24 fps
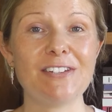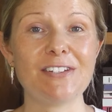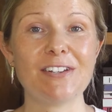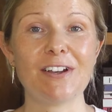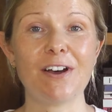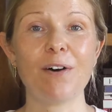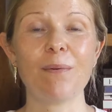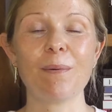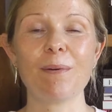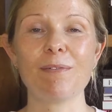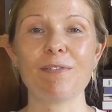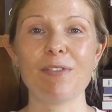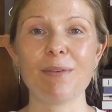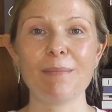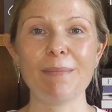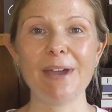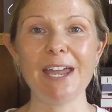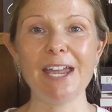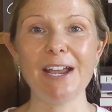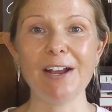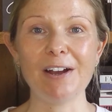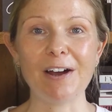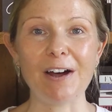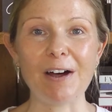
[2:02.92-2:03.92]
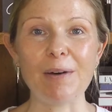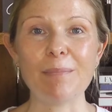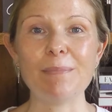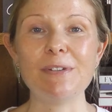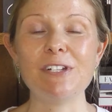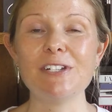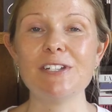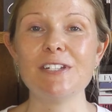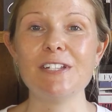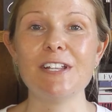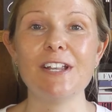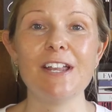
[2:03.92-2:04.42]
start with the makeup.
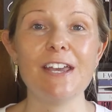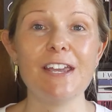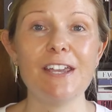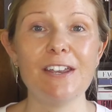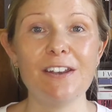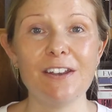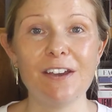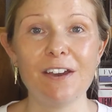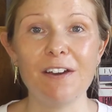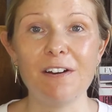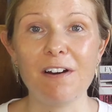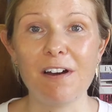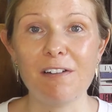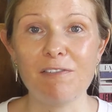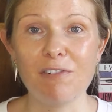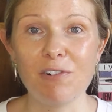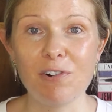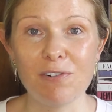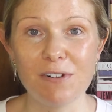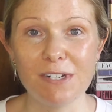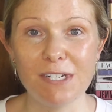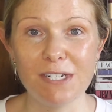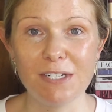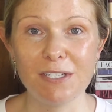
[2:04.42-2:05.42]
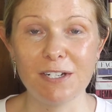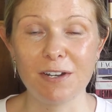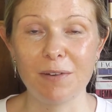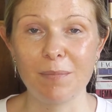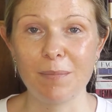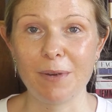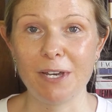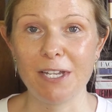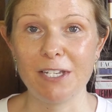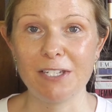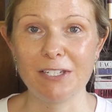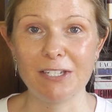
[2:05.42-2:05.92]
Just to let you know, I've already done
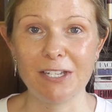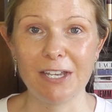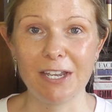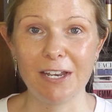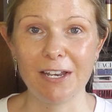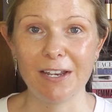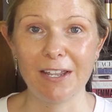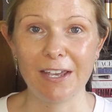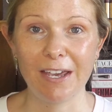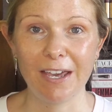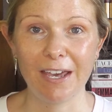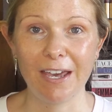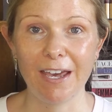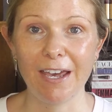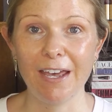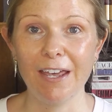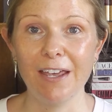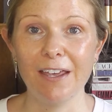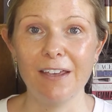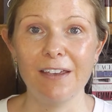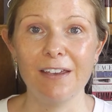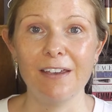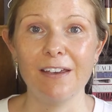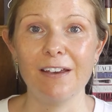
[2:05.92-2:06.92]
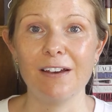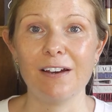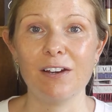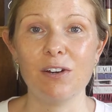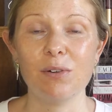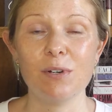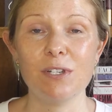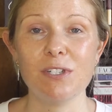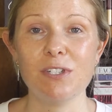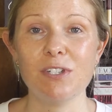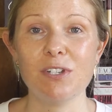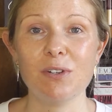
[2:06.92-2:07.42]
my skincare. I
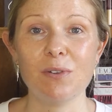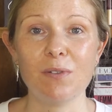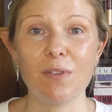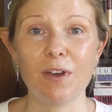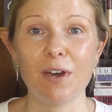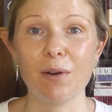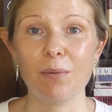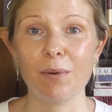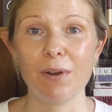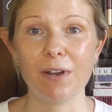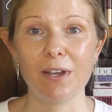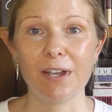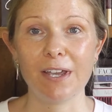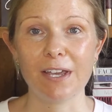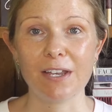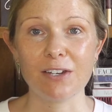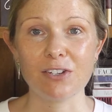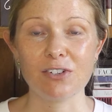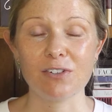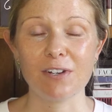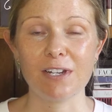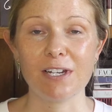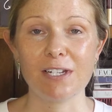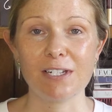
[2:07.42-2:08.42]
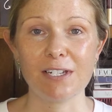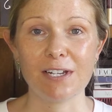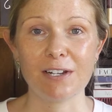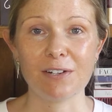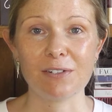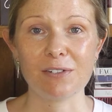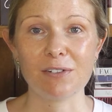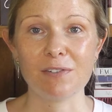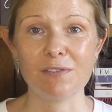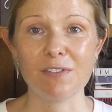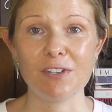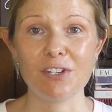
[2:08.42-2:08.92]
always do that when I get straight
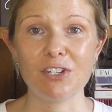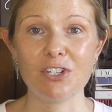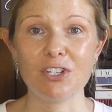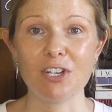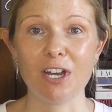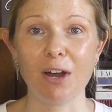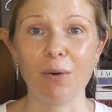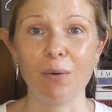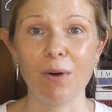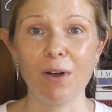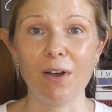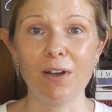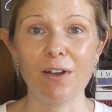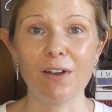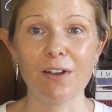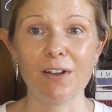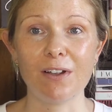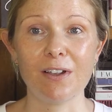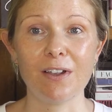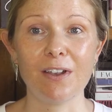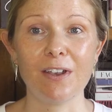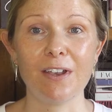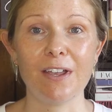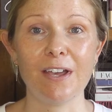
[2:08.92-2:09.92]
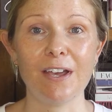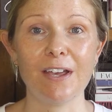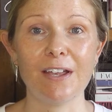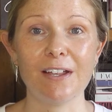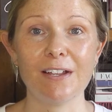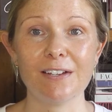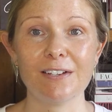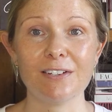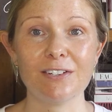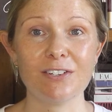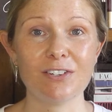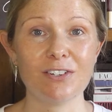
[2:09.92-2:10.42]
out of the shower.
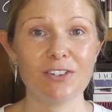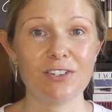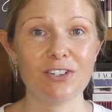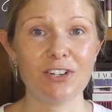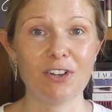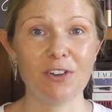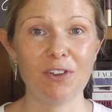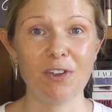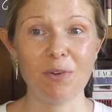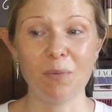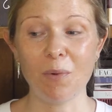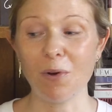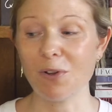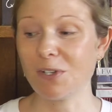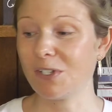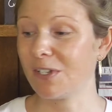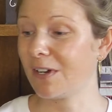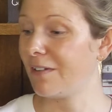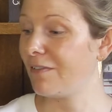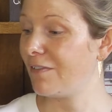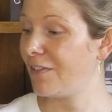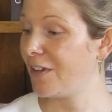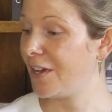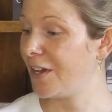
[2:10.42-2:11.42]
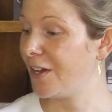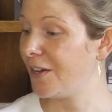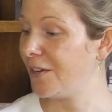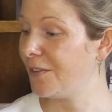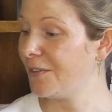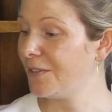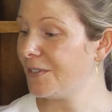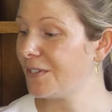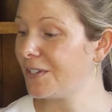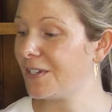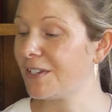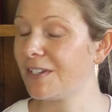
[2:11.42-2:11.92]
I'll show you what I've
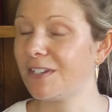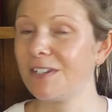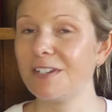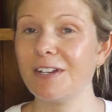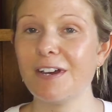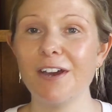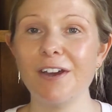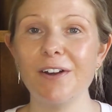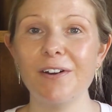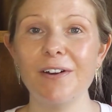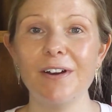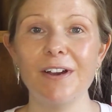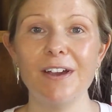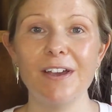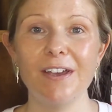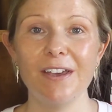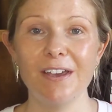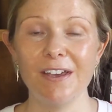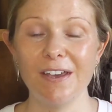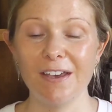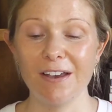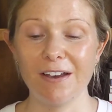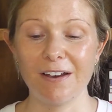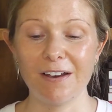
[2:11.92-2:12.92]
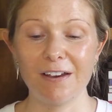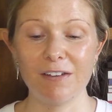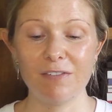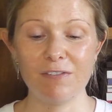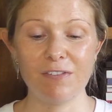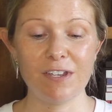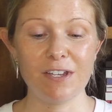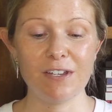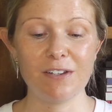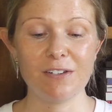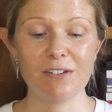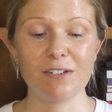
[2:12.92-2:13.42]
used. So I've
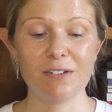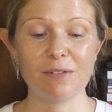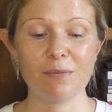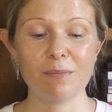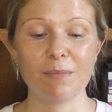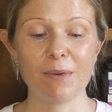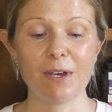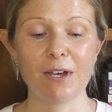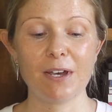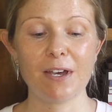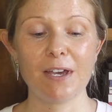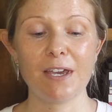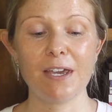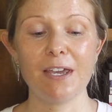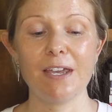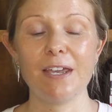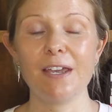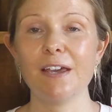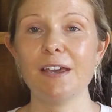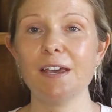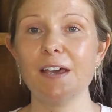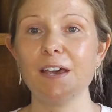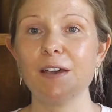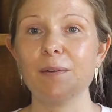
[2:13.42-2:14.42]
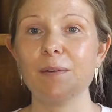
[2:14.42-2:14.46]
used my